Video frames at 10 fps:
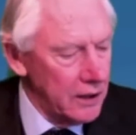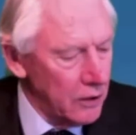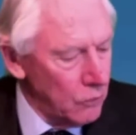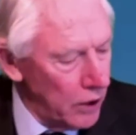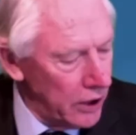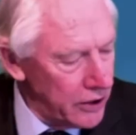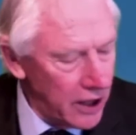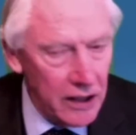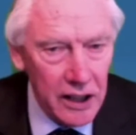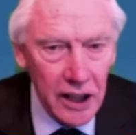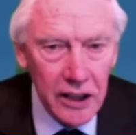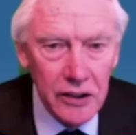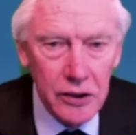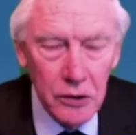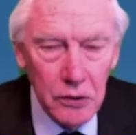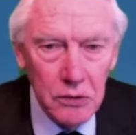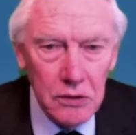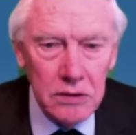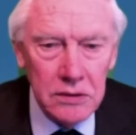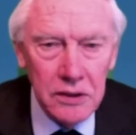We're now going to
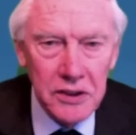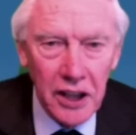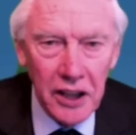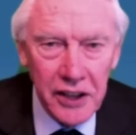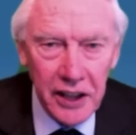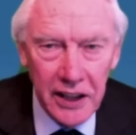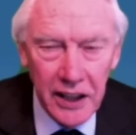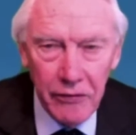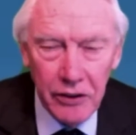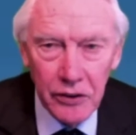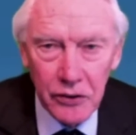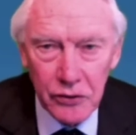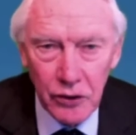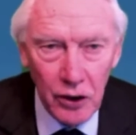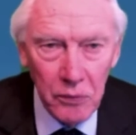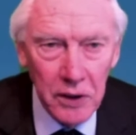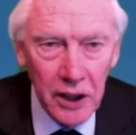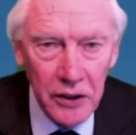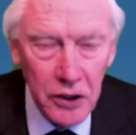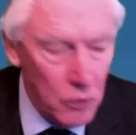start taking evidence from
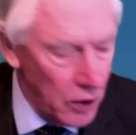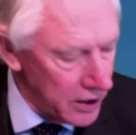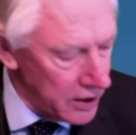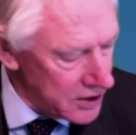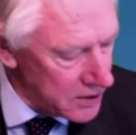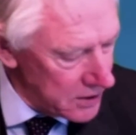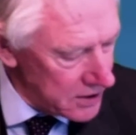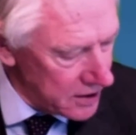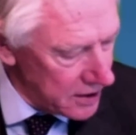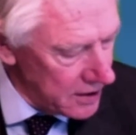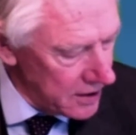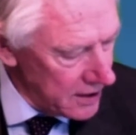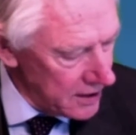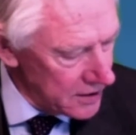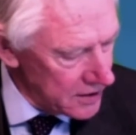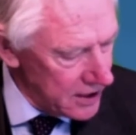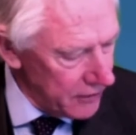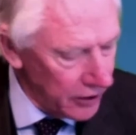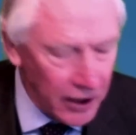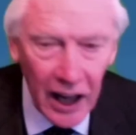a new witness, Mr.
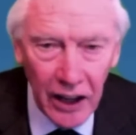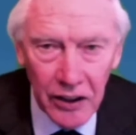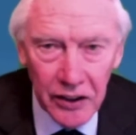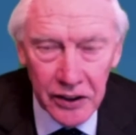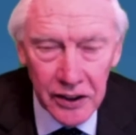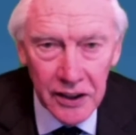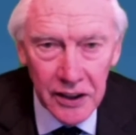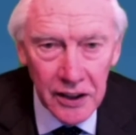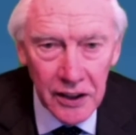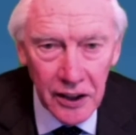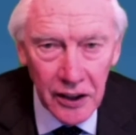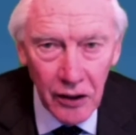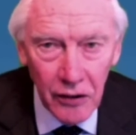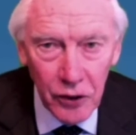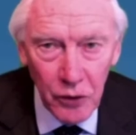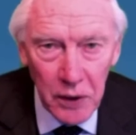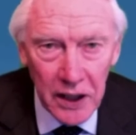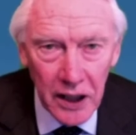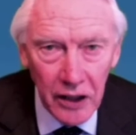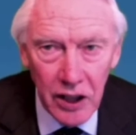Stephen Howard of the
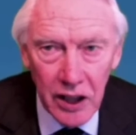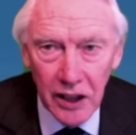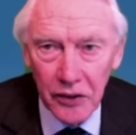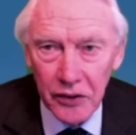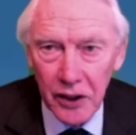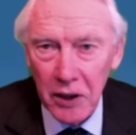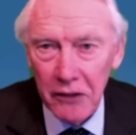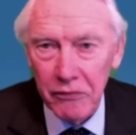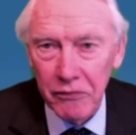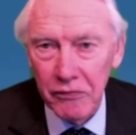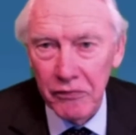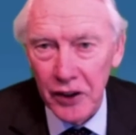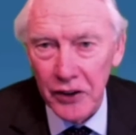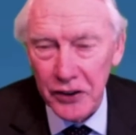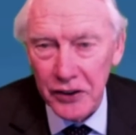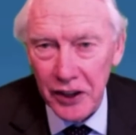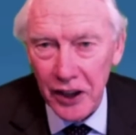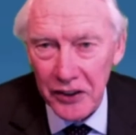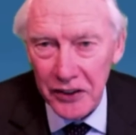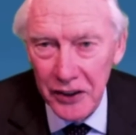BRE. So my first
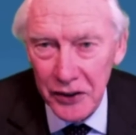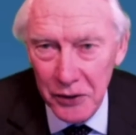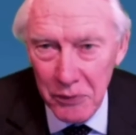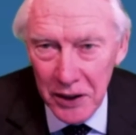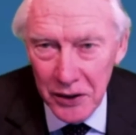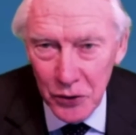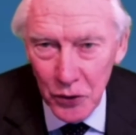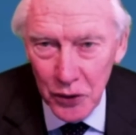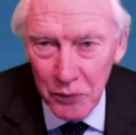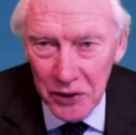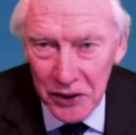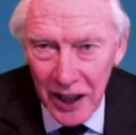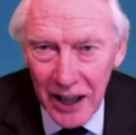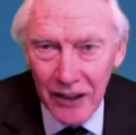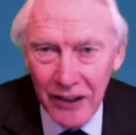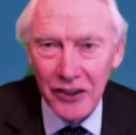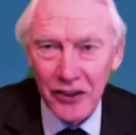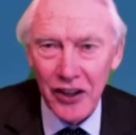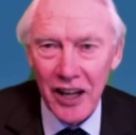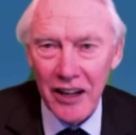task is to make sure that Mr. Howard
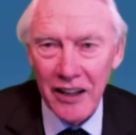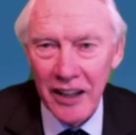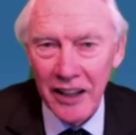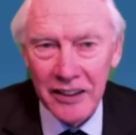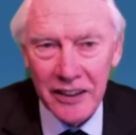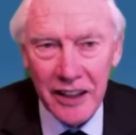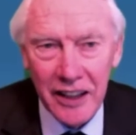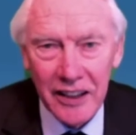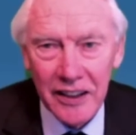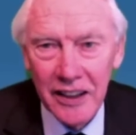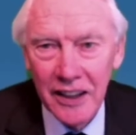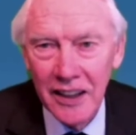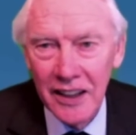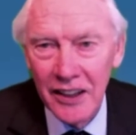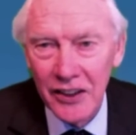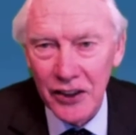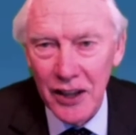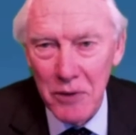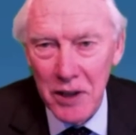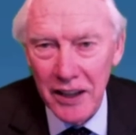is there and can see
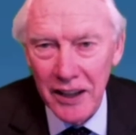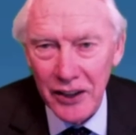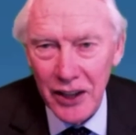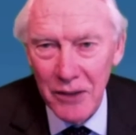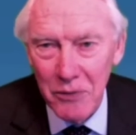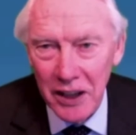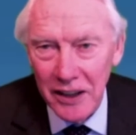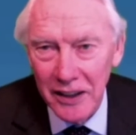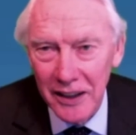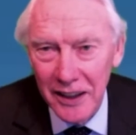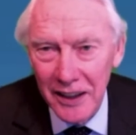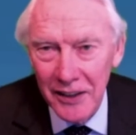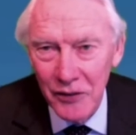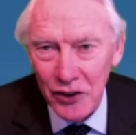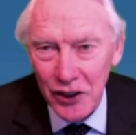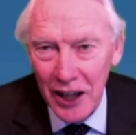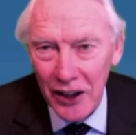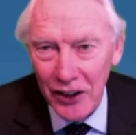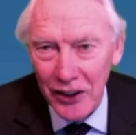me and hear me. Mr. Howard.